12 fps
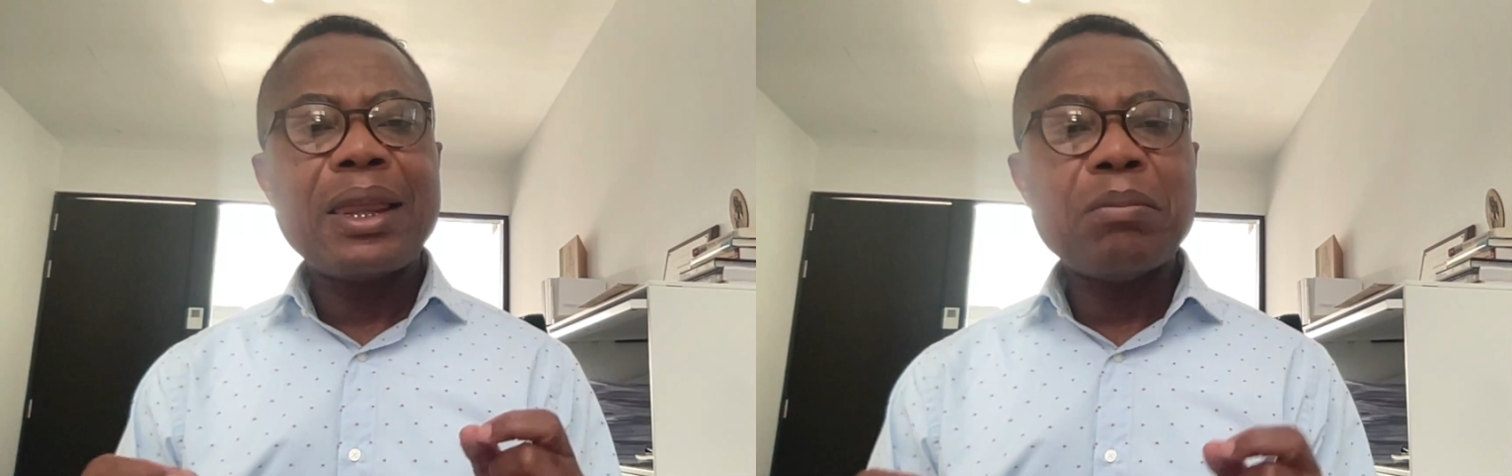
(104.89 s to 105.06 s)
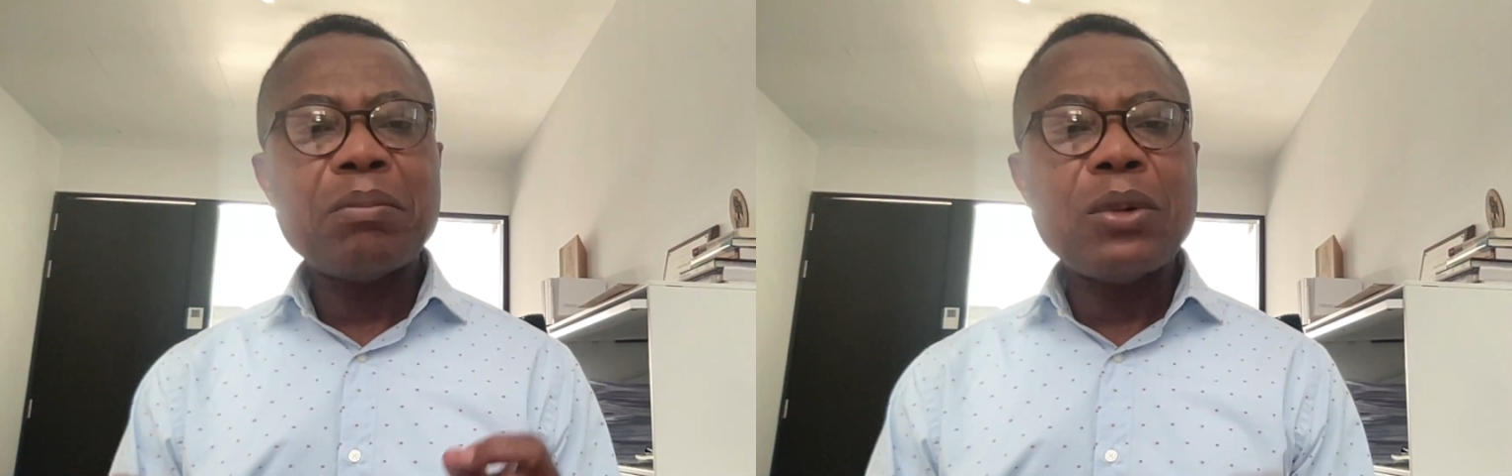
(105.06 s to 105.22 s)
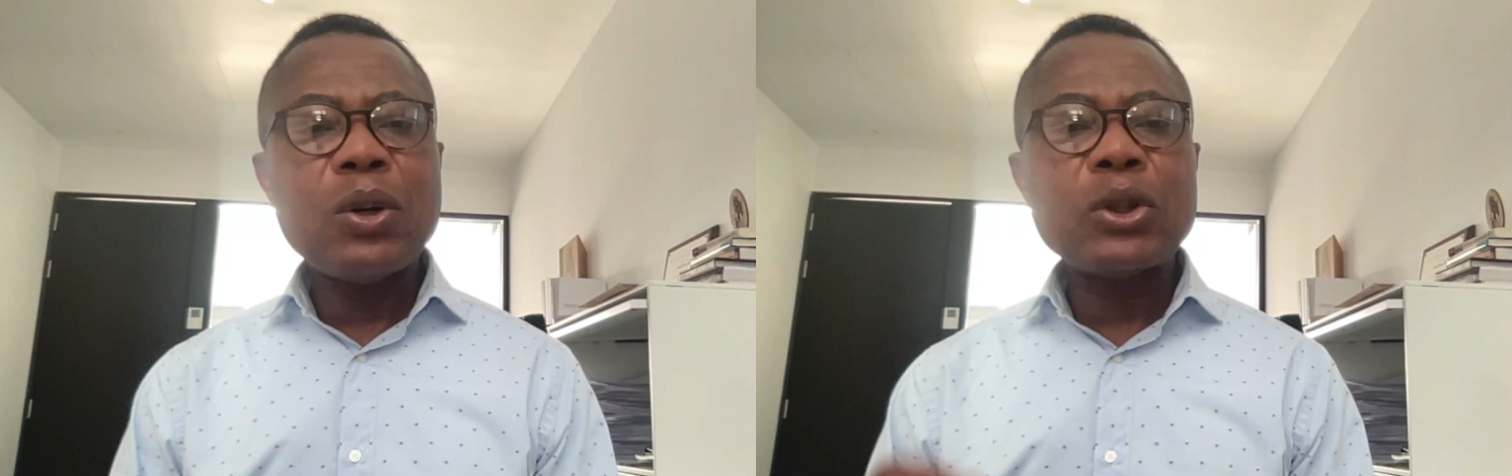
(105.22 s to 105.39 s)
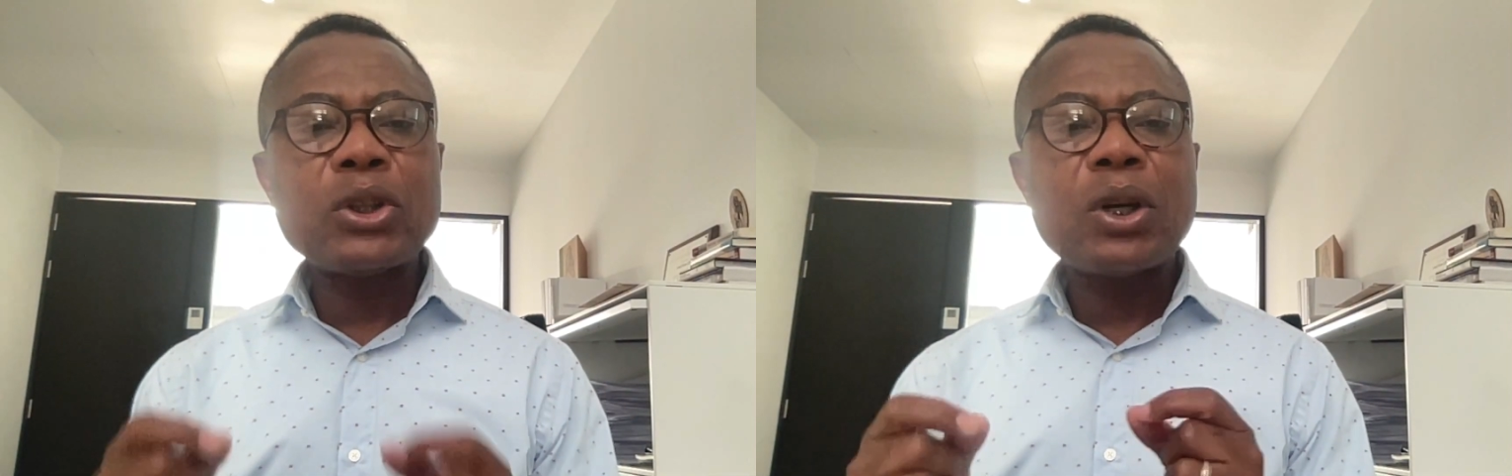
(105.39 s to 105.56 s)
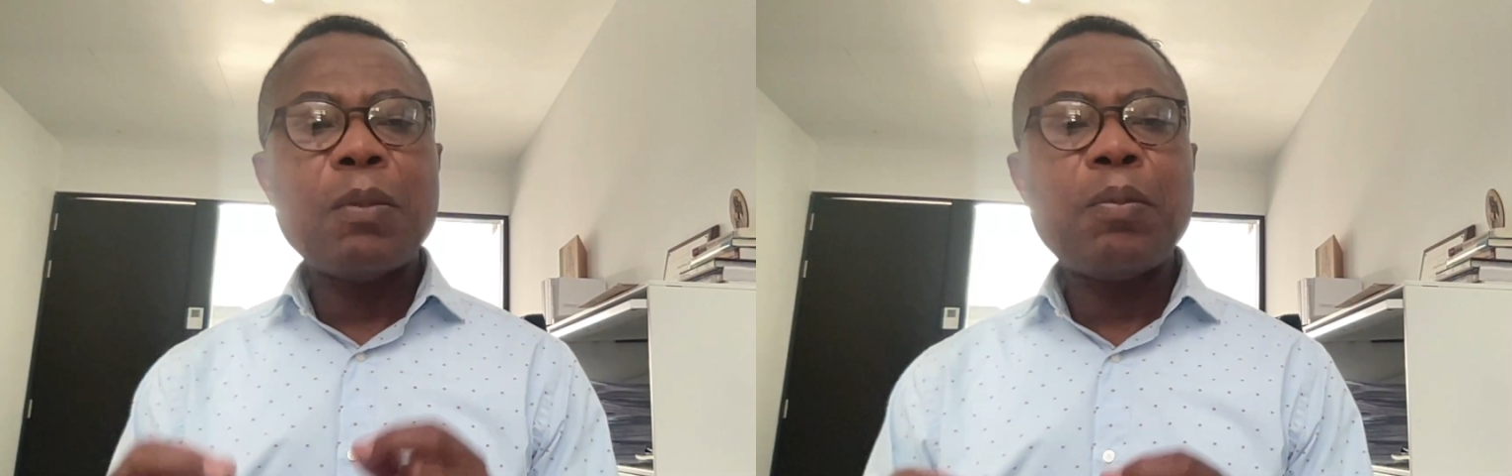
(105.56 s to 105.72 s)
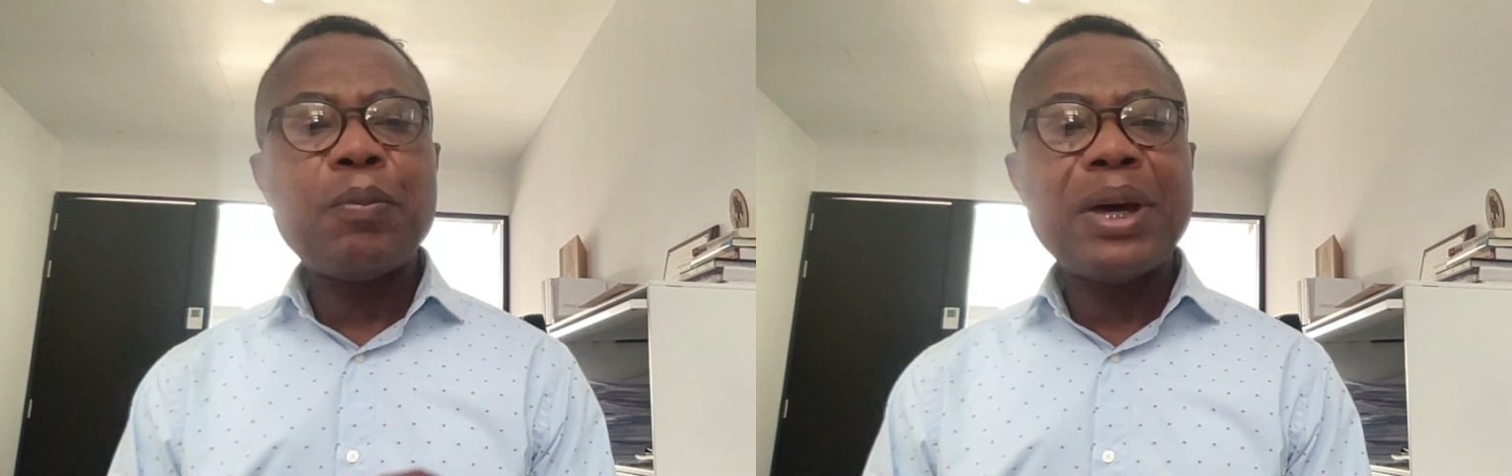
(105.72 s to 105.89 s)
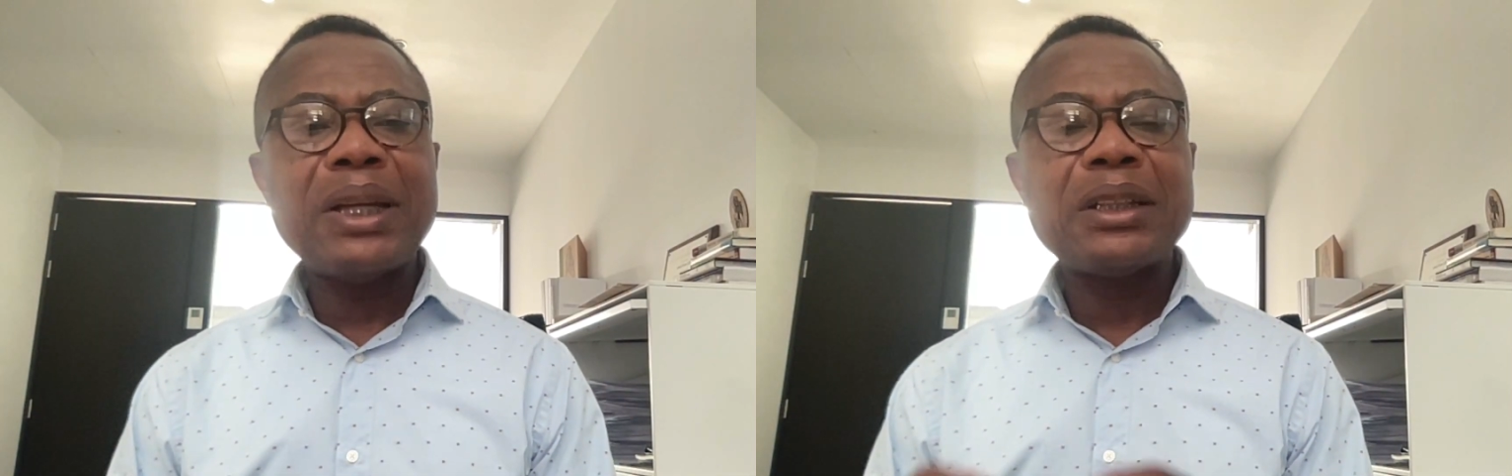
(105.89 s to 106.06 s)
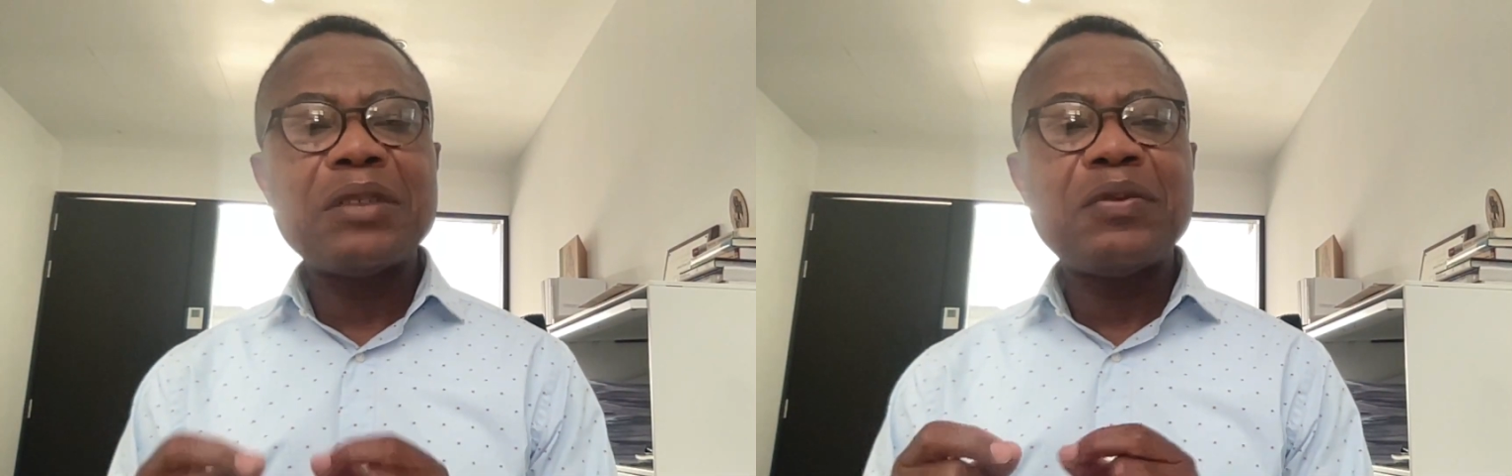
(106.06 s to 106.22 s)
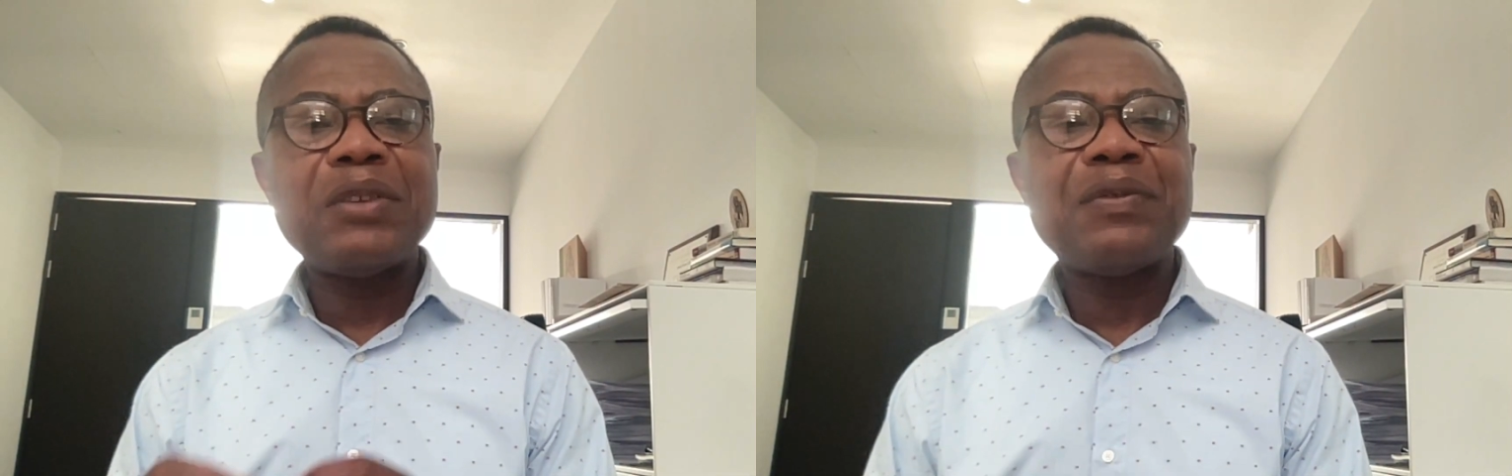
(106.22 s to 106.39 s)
the most competitive